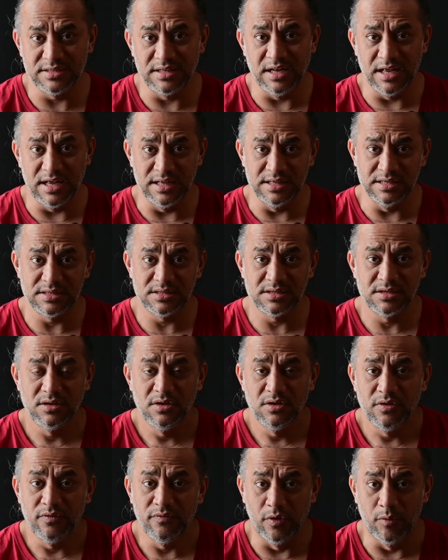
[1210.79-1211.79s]
lens
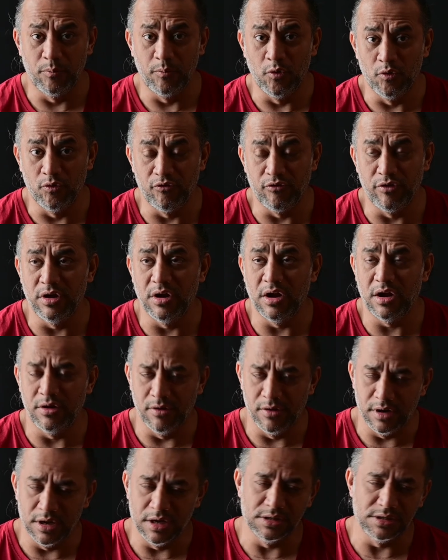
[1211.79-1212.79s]
for portrait
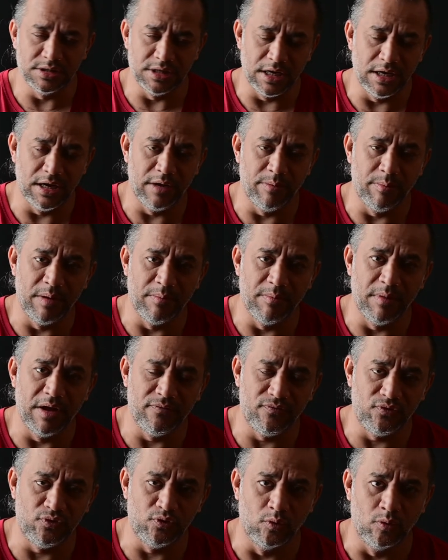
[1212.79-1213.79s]
110mm
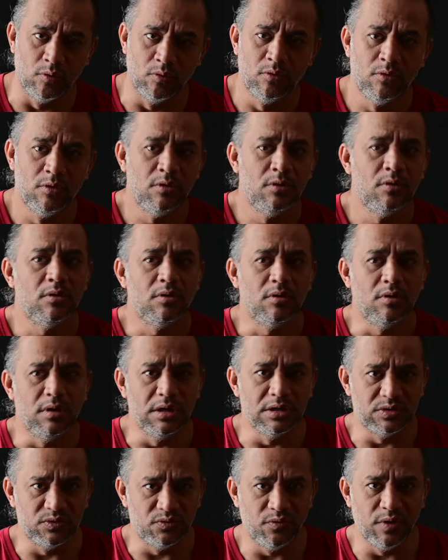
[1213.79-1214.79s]
f2
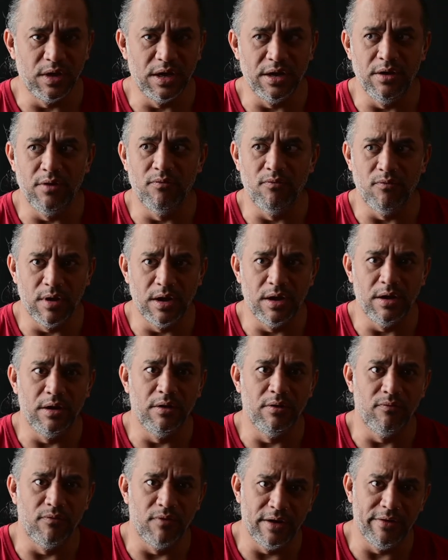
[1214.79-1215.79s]
is very, very,
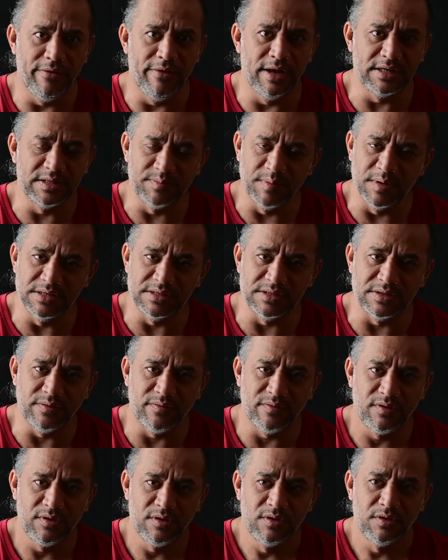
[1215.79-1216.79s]
very expensive.
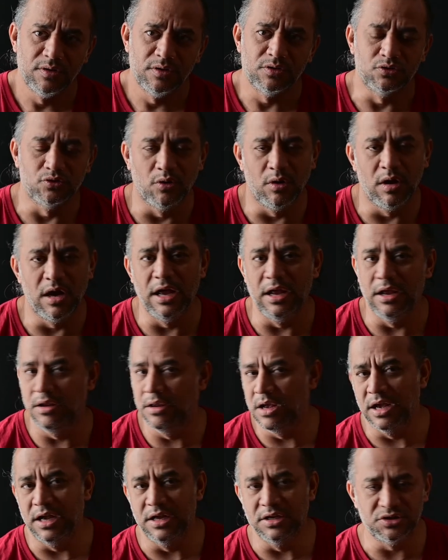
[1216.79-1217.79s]
So I
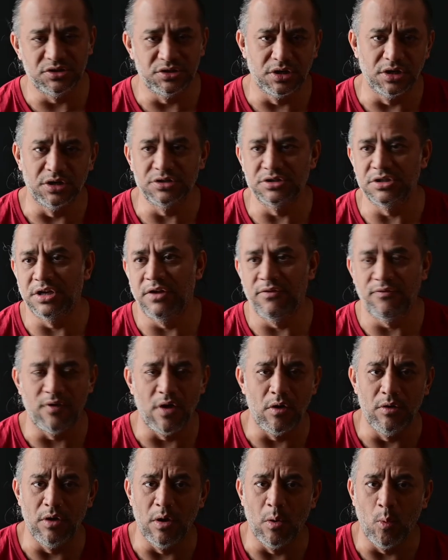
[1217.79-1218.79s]
searched, I
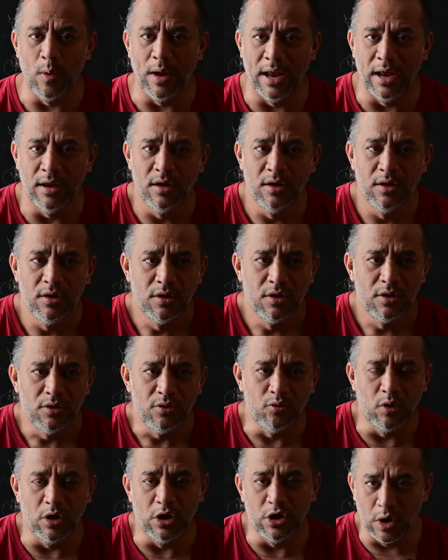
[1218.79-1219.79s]
found a way
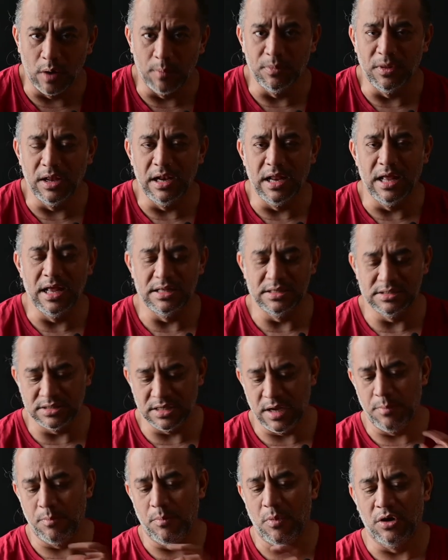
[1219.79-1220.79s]
to adopt the lens.
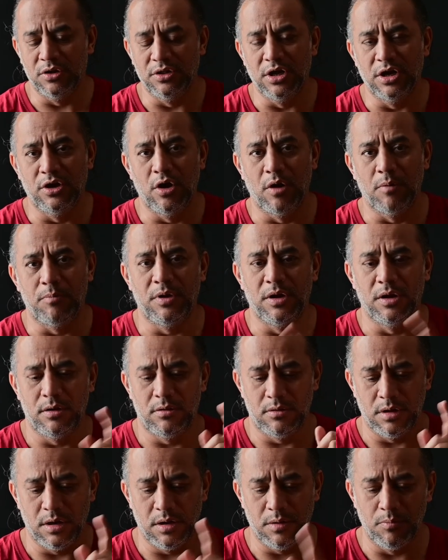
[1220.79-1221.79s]
I bought the adapter,
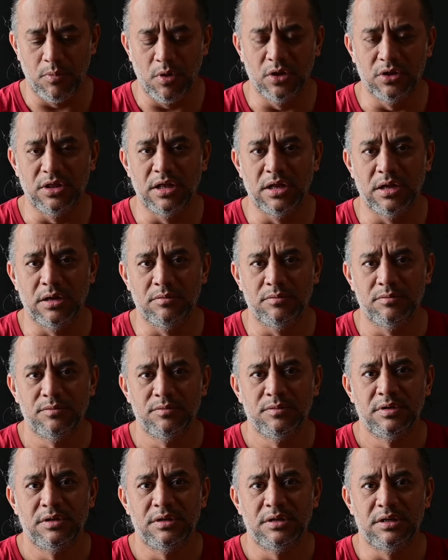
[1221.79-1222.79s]
I bought the
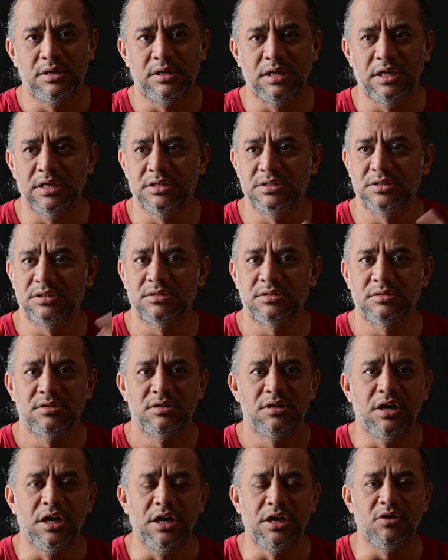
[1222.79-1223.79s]
lens.
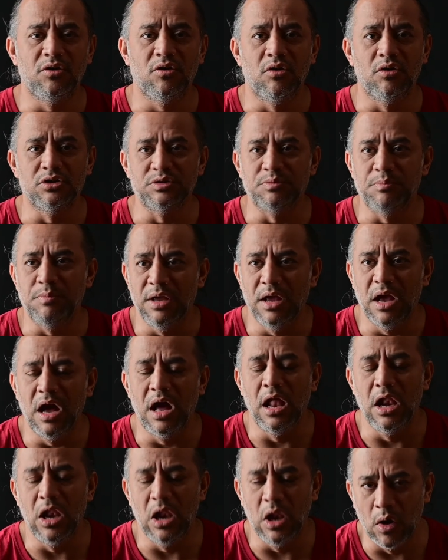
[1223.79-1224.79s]
It cost me
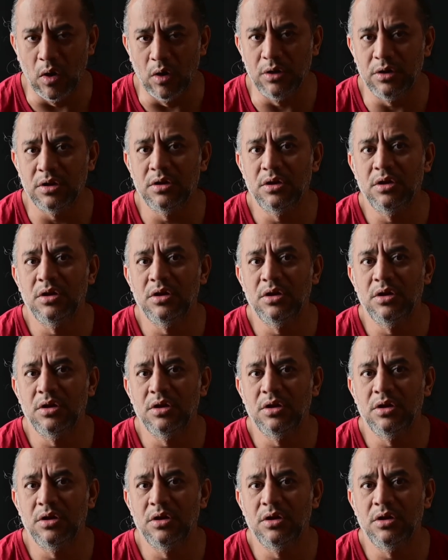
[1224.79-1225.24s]
a lot